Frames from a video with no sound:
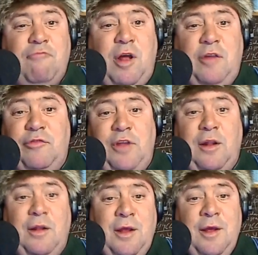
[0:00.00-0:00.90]
I'll just
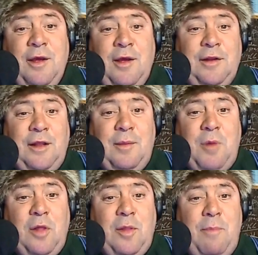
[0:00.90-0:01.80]
tell them
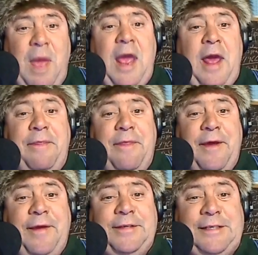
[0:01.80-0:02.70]
all the bad thing.